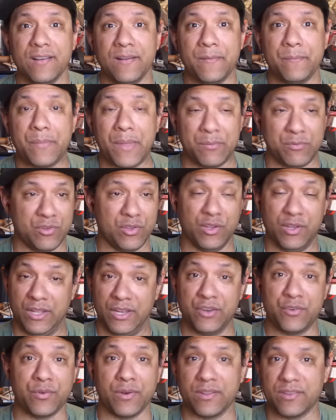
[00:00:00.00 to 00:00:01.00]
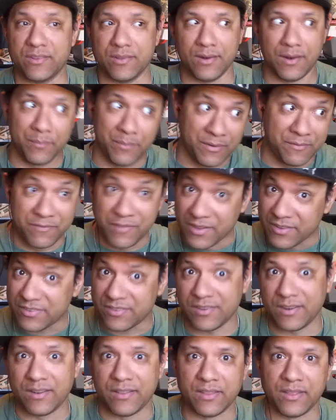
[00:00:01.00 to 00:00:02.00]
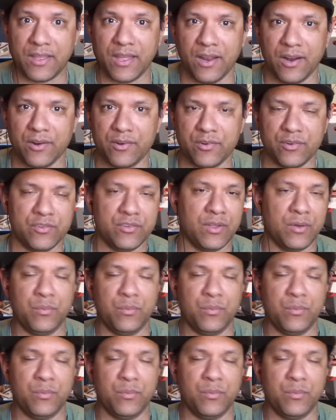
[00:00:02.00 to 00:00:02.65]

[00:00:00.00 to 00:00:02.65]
I'm still interested. I'm invested in the characters.